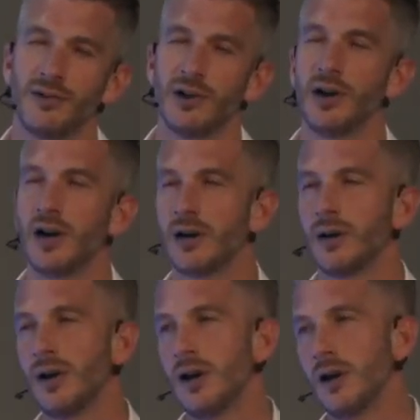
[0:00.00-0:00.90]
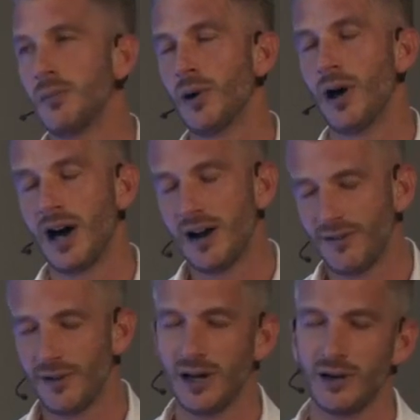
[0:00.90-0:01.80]
to like put
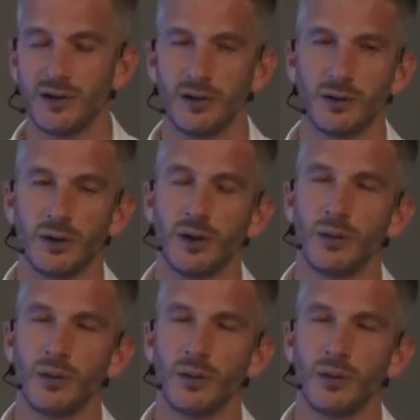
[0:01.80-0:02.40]
effort into,